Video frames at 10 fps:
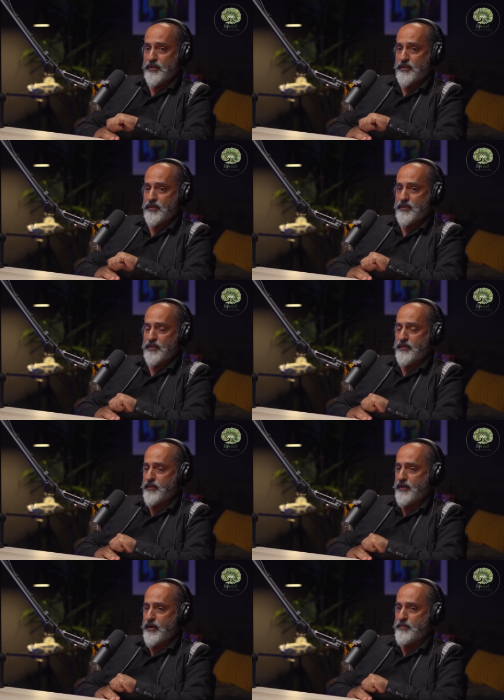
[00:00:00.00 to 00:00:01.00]
this is
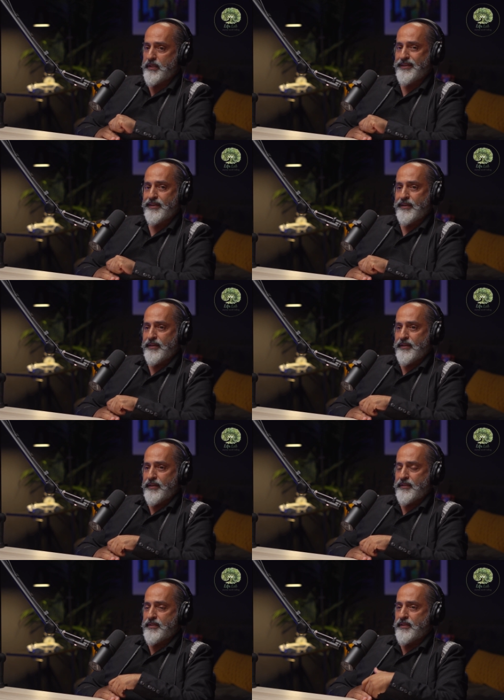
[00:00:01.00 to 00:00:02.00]
uh, i mean
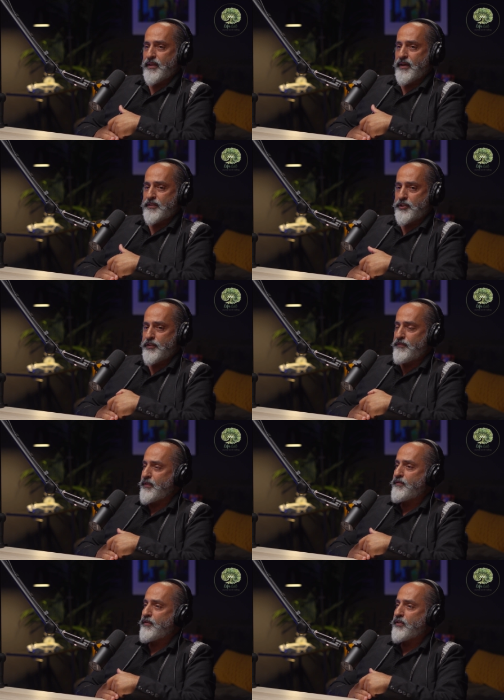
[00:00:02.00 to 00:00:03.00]
it's an
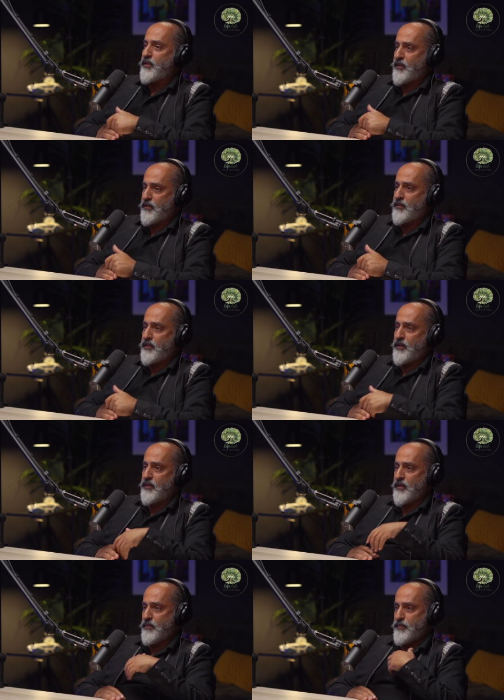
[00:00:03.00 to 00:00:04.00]
achievement for the country
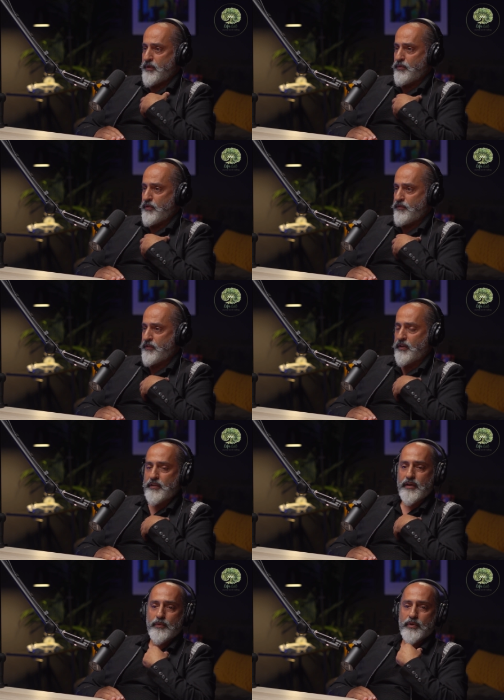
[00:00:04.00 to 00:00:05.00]
and i'm proud of it
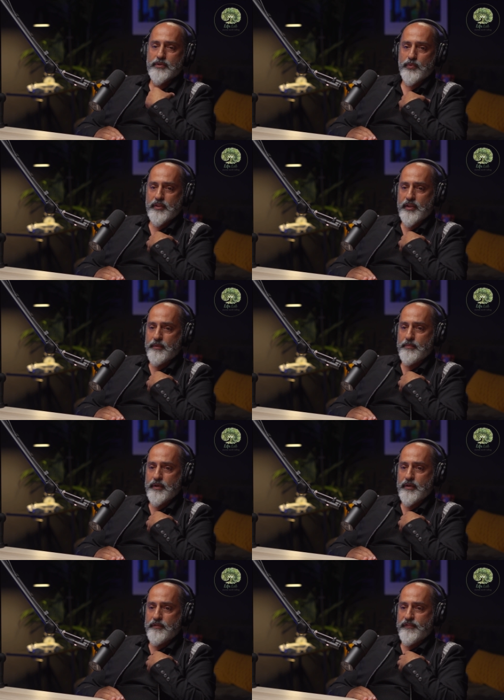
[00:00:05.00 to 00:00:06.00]
and i was with them
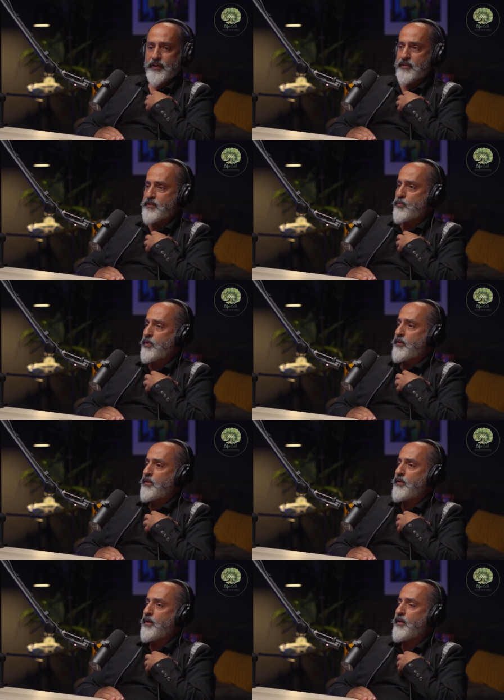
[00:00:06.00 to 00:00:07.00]
in france
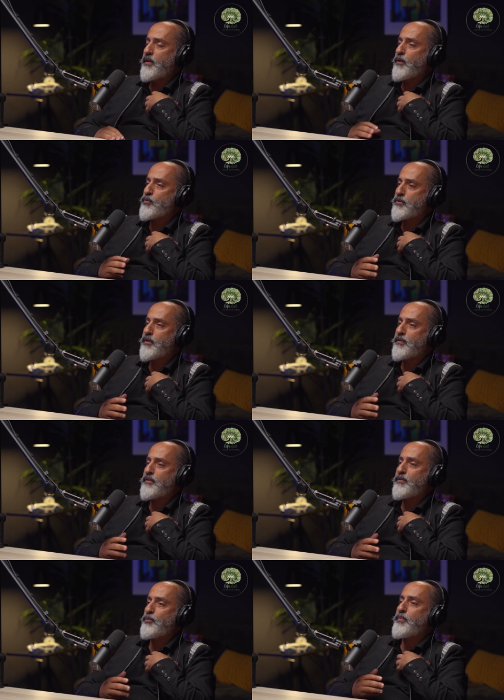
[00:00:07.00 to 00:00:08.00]
when they announced
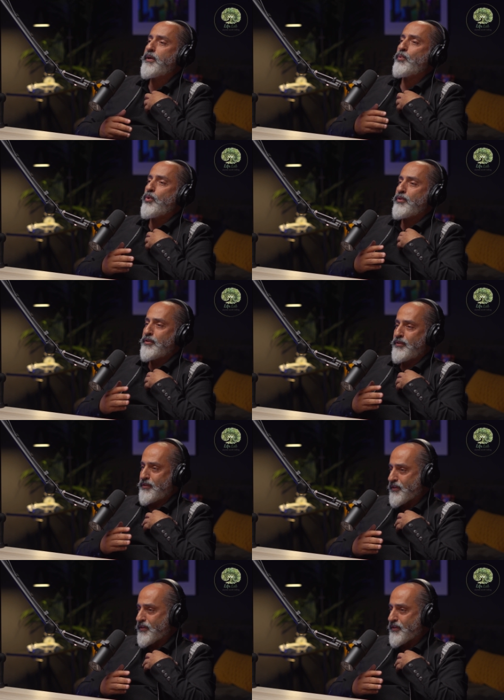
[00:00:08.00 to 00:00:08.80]
that dubai won